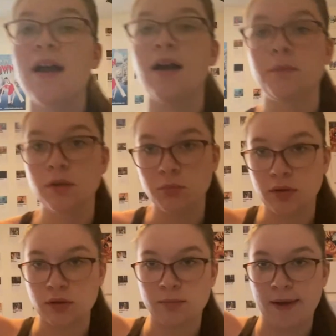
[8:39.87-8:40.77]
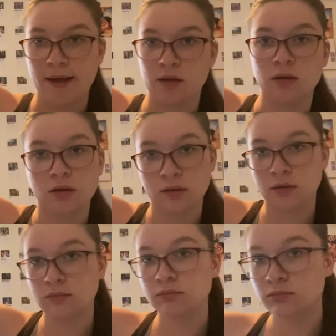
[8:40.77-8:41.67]
I'm gonna bring this bag because
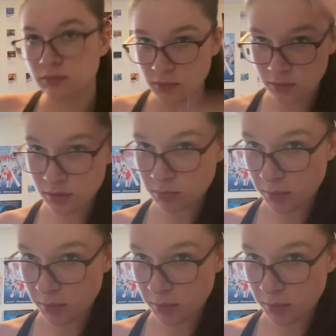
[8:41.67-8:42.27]
it's my